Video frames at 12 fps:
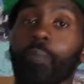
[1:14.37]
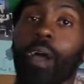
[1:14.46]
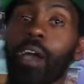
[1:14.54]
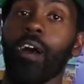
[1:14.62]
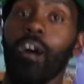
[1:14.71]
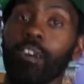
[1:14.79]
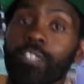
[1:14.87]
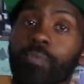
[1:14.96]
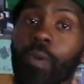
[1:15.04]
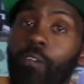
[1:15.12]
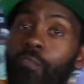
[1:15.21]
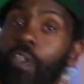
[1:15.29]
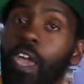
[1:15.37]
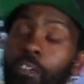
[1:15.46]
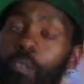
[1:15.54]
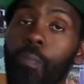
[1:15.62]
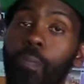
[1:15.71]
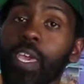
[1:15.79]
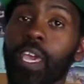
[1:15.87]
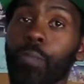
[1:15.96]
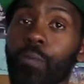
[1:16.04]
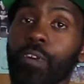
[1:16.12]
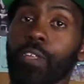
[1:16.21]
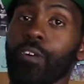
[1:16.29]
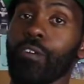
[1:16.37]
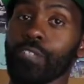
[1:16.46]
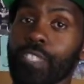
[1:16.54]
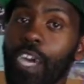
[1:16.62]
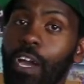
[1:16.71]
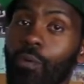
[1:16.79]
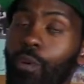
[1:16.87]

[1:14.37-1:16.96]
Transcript: of my ultimate favorite people in the whole entire